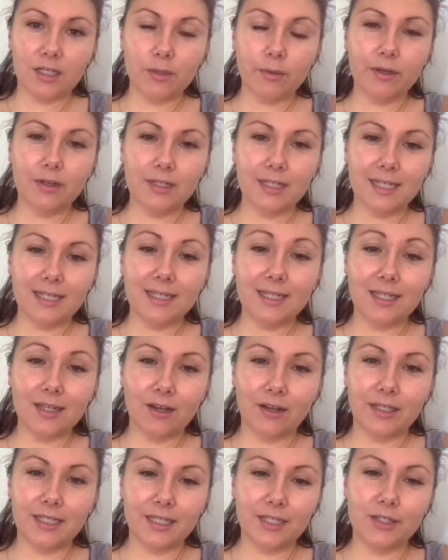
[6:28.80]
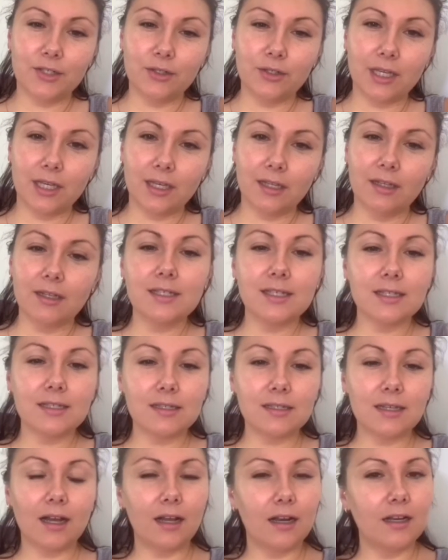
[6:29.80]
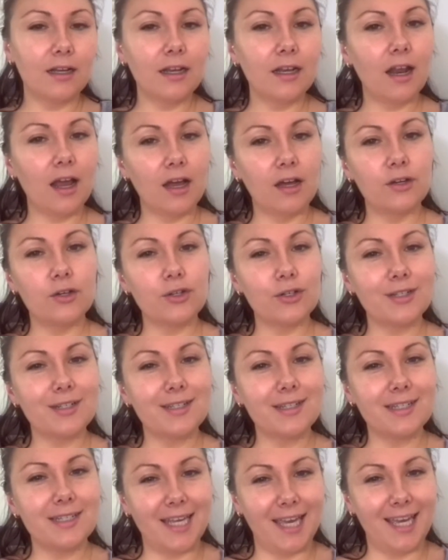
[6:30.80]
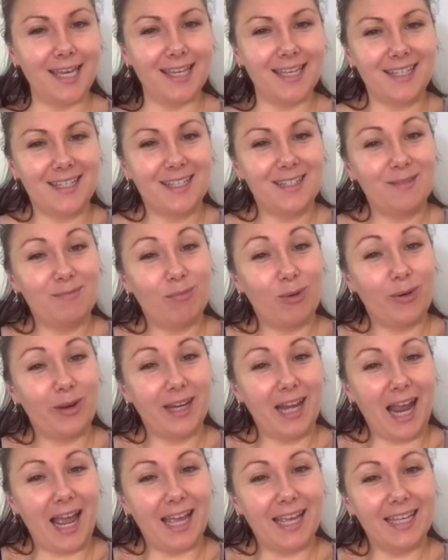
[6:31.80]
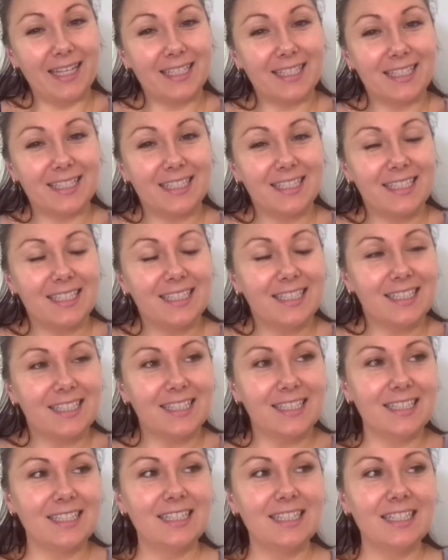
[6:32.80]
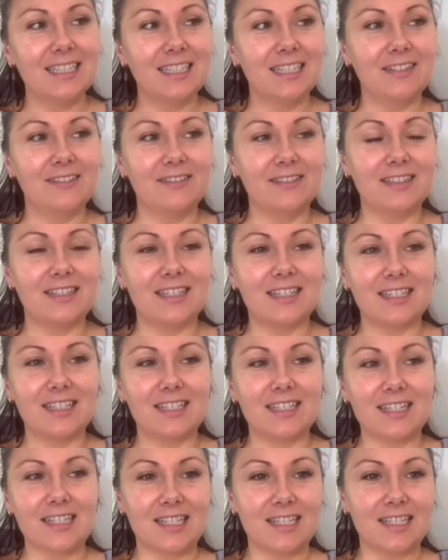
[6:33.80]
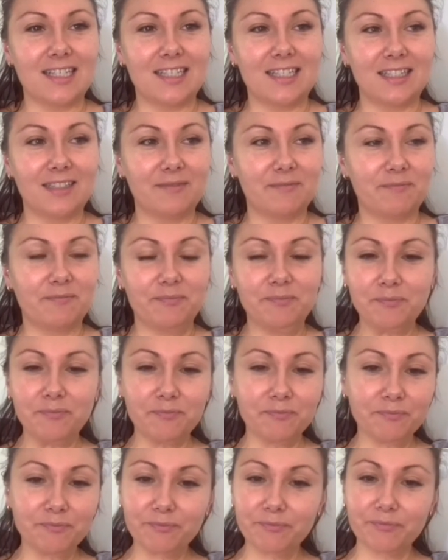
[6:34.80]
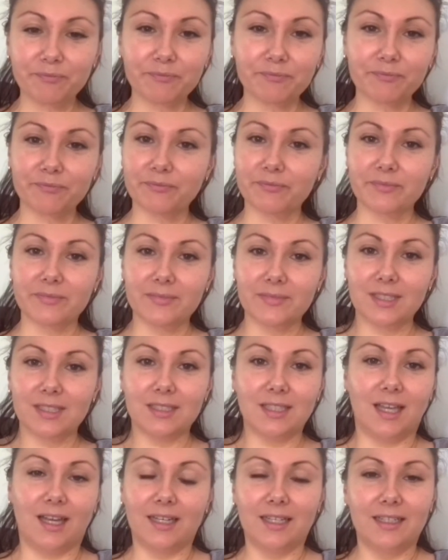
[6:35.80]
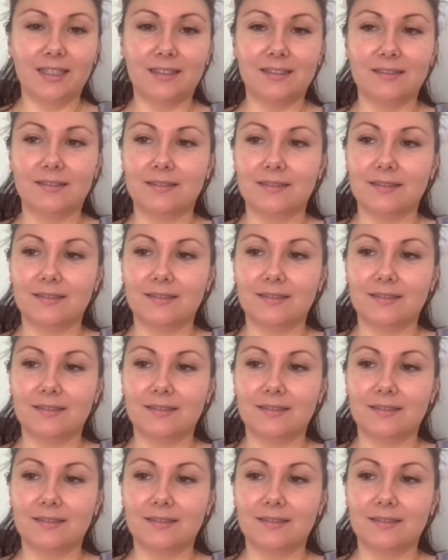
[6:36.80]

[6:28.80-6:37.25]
So I got down to 92 kilos. I started at 110.8, which is just like,